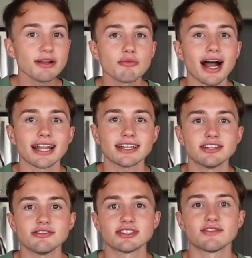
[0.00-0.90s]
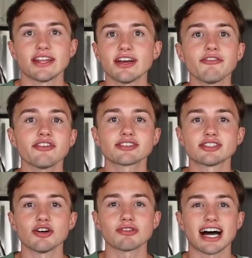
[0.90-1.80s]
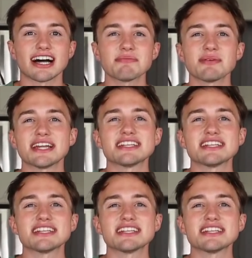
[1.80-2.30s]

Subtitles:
been wanting to do this video for so long, but I